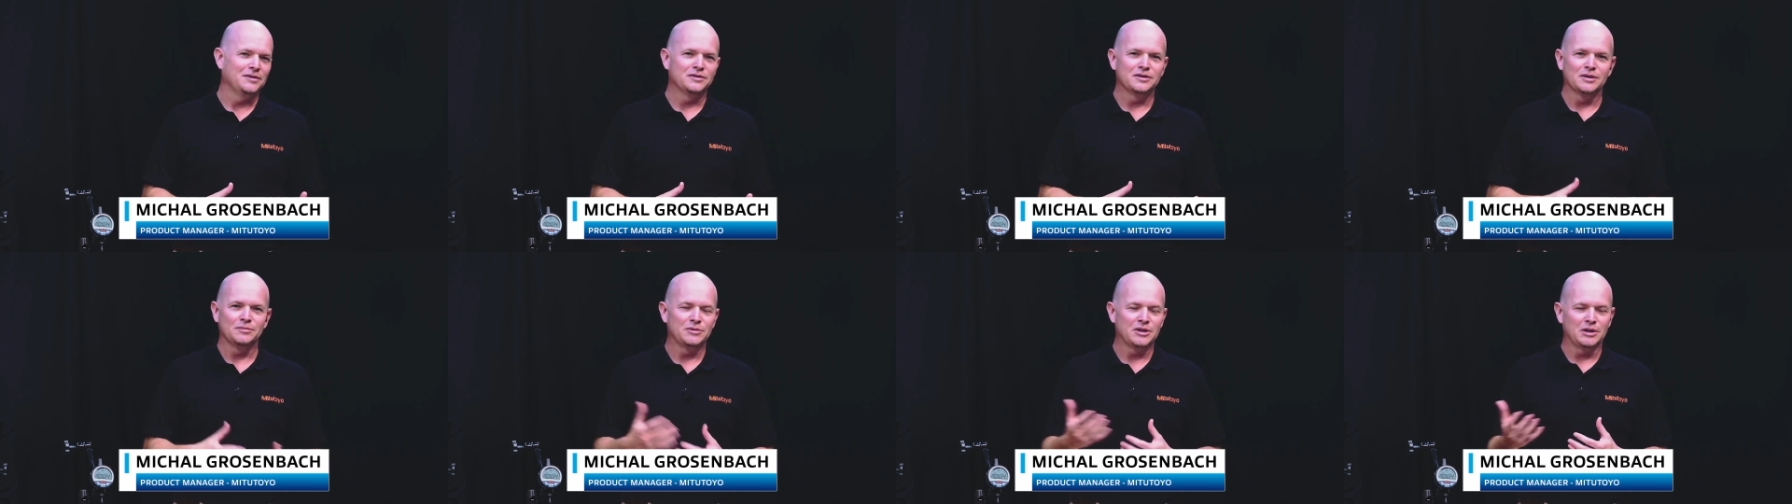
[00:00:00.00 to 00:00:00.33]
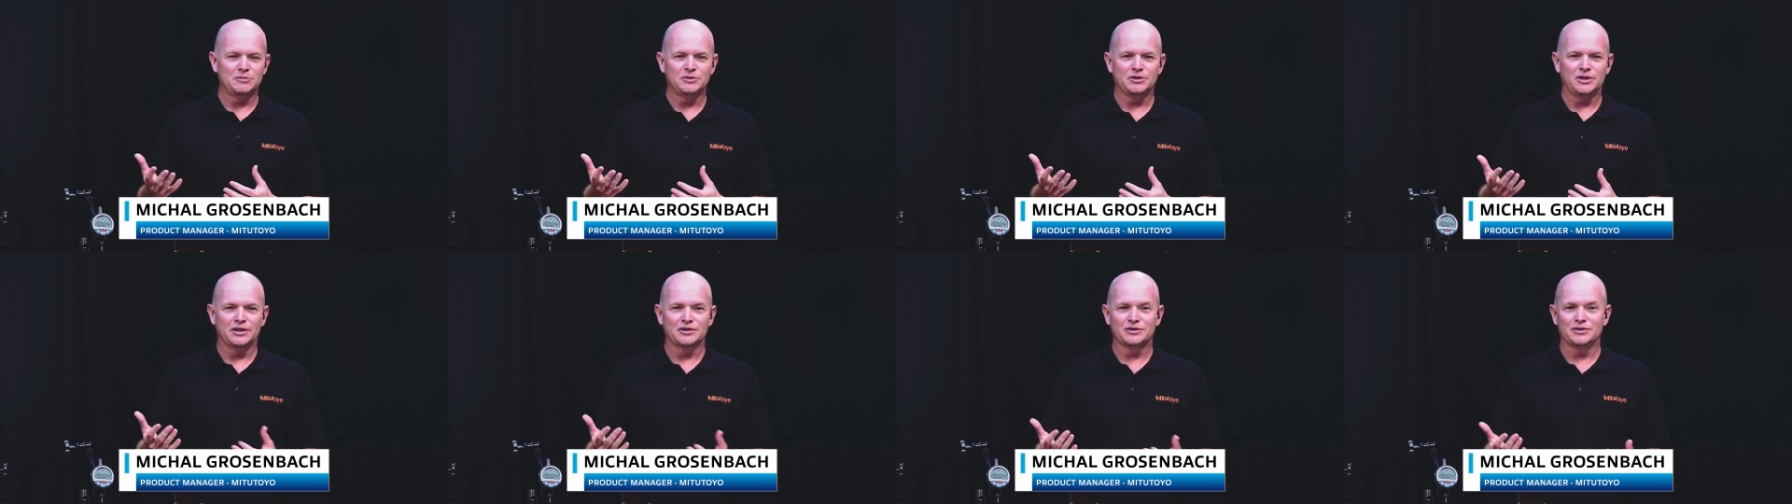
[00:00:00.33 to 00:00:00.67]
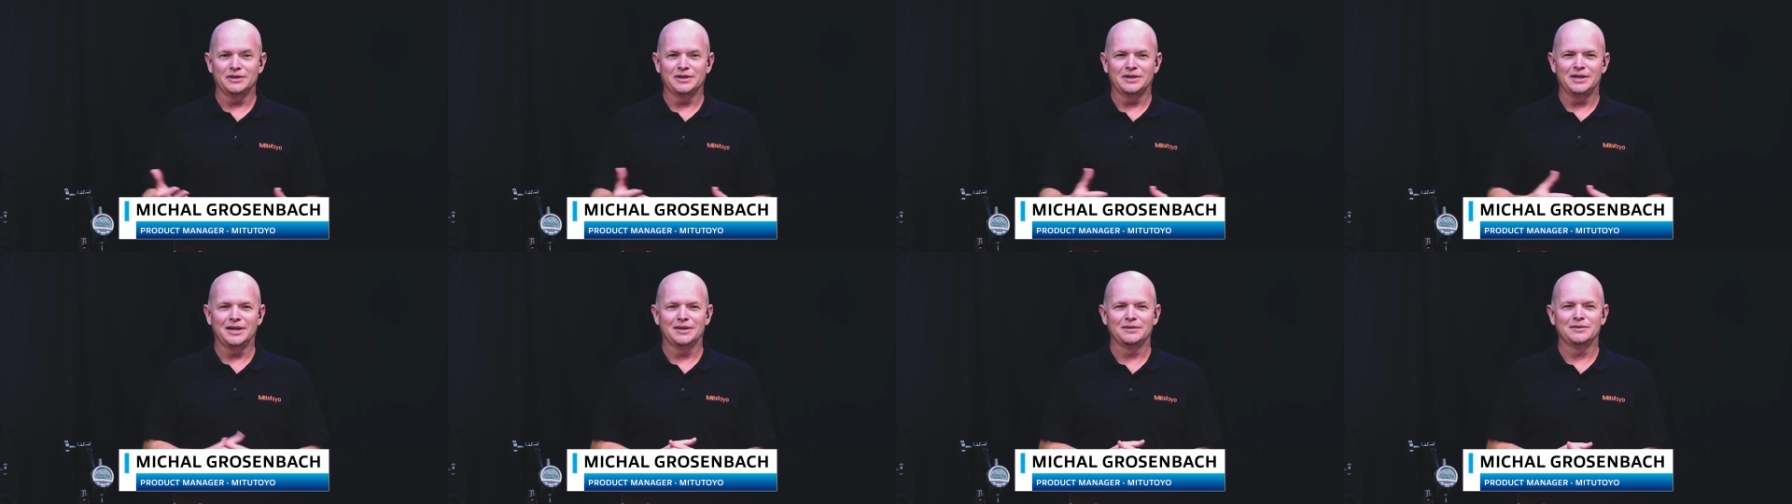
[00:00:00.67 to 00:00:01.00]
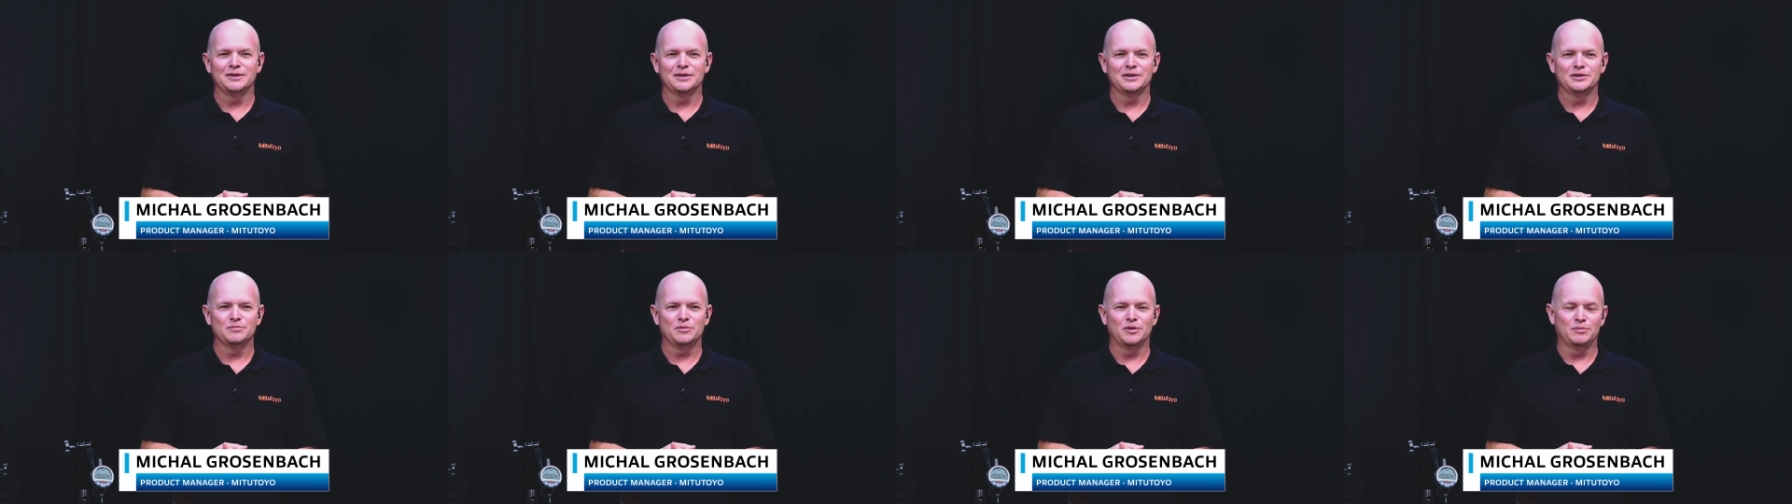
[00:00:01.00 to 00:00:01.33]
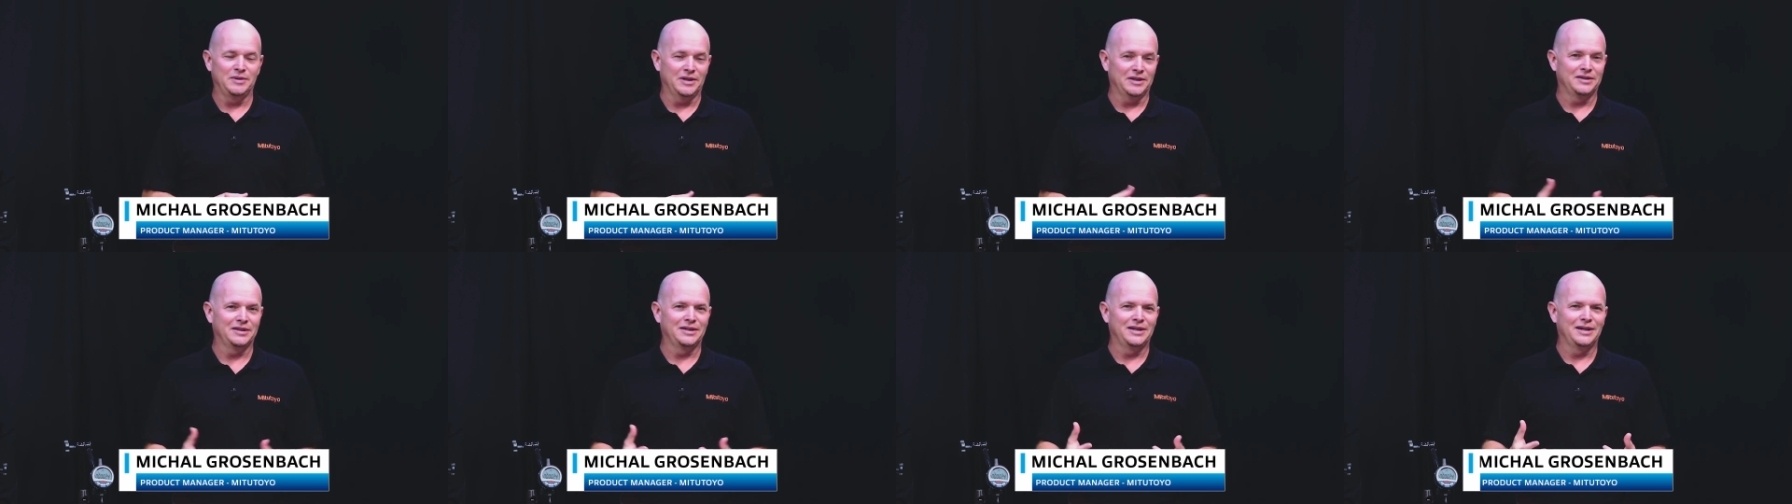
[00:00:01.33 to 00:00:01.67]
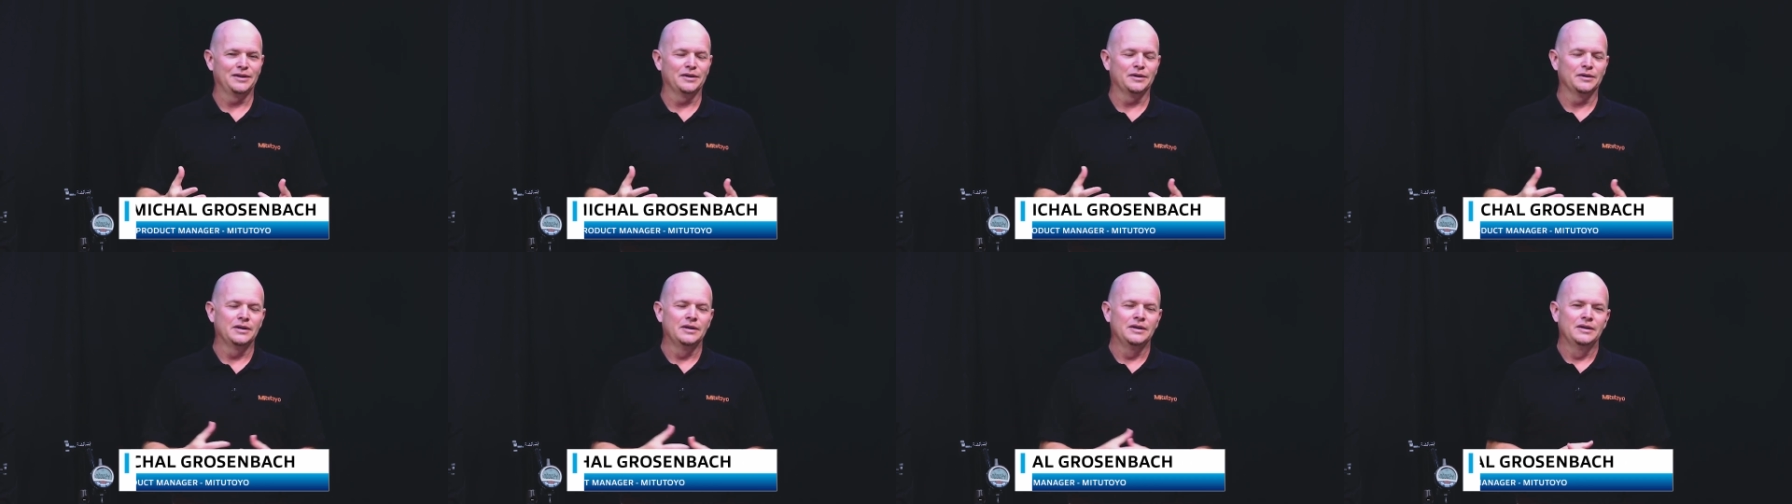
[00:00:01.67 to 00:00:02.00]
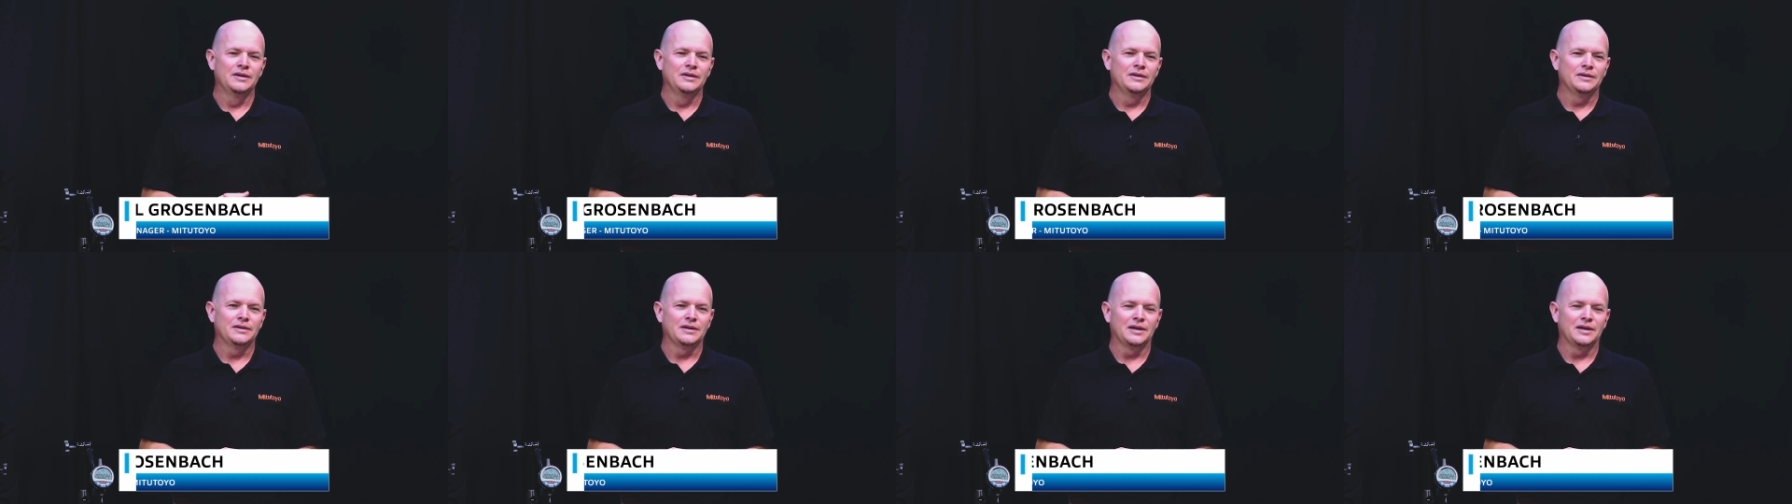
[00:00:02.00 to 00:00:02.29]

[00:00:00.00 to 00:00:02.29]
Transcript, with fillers: and sometimes actually got things put back together.